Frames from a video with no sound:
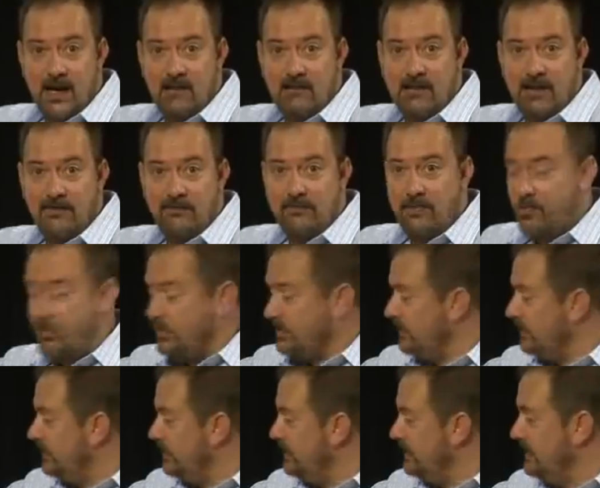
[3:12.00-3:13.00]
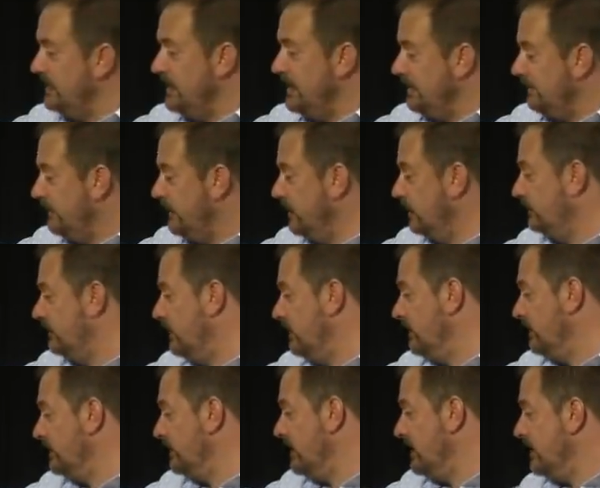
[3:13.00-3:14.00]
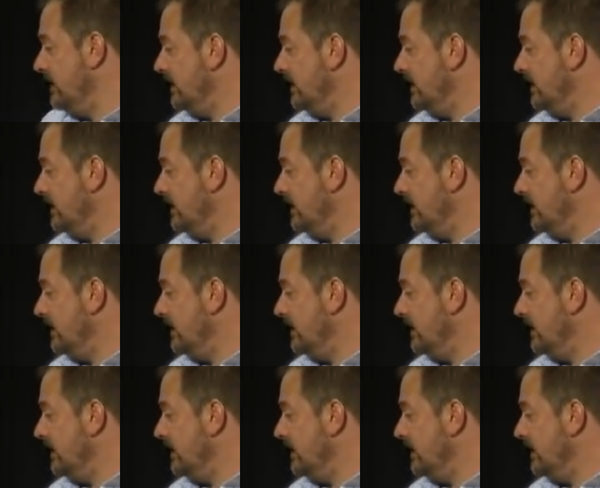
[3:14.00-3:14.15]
RF port on the FieldFox,